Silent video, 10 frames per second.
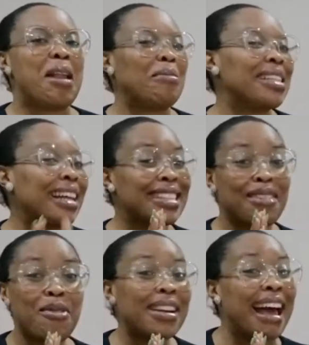let me start
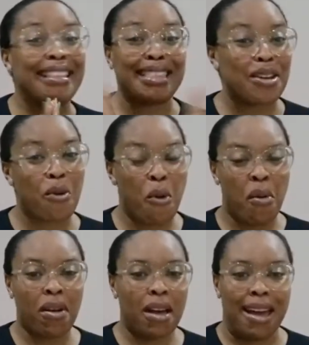saying what I think.
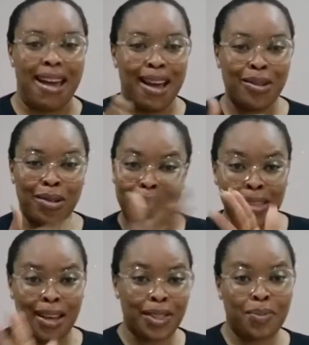Hello, it
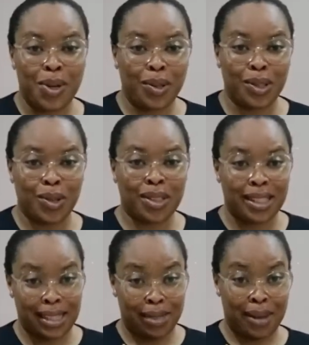doesn't have to be your
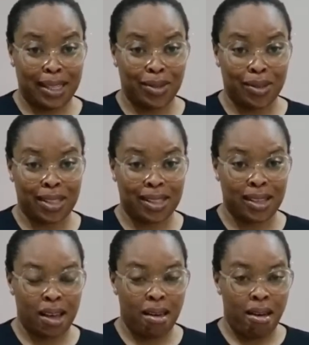thoughts, it's my thoughts,
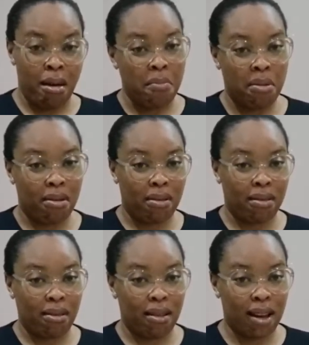but
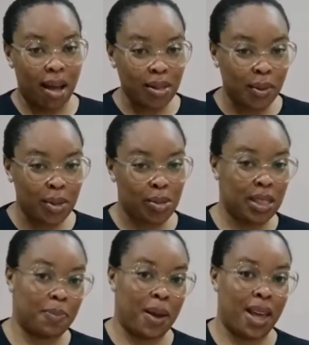I'm supposed to
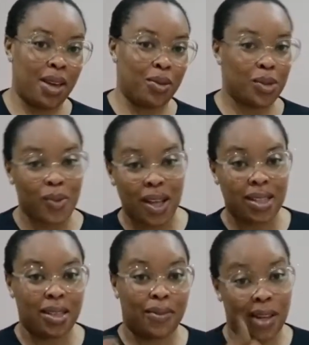inspire you to go
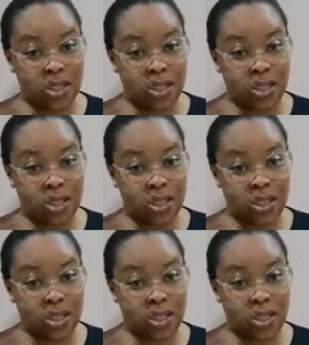and see if you